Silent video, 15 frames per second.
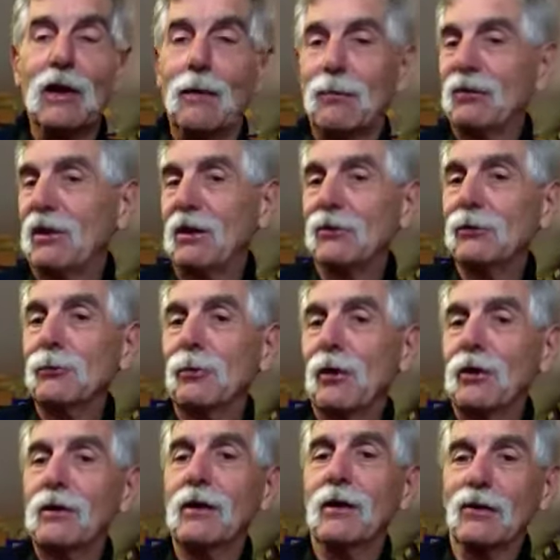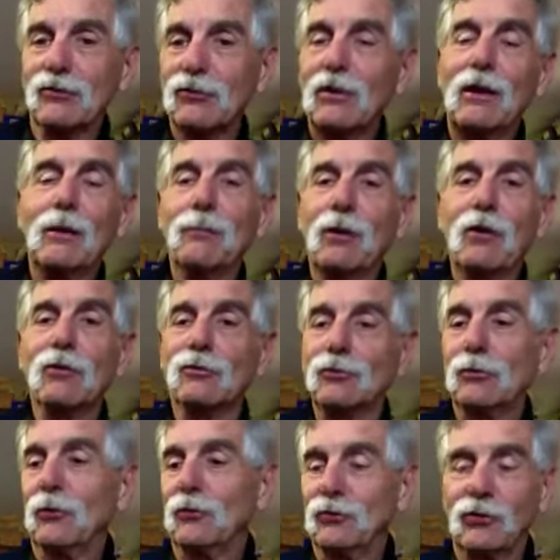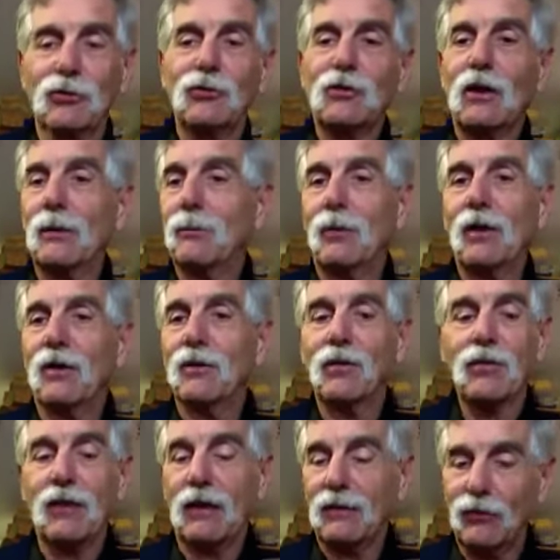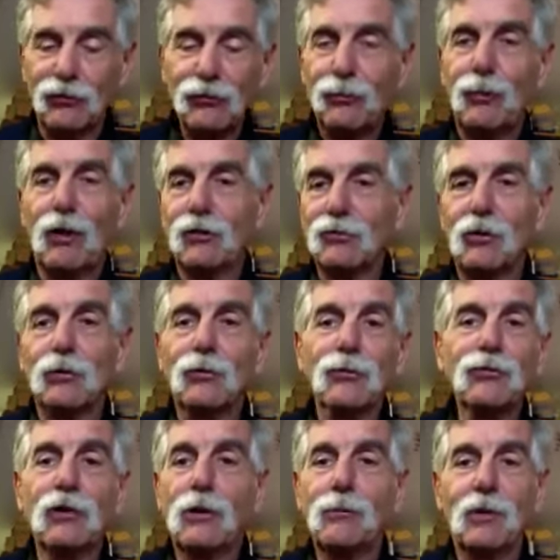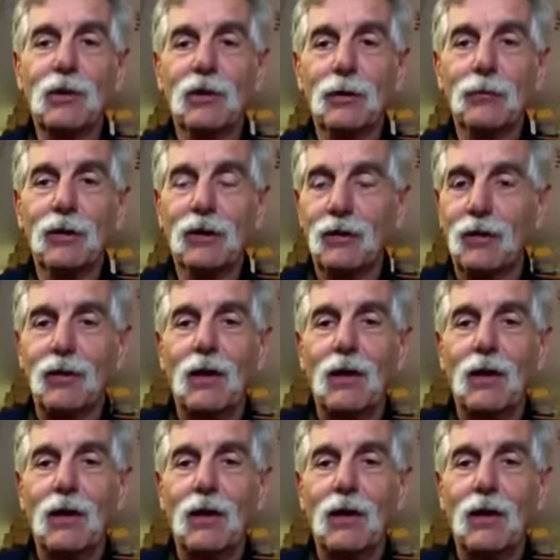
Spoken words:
But they do break in. It's just like a pair of shoes. You just got to play the thing, and those springs will loosen up a little bit.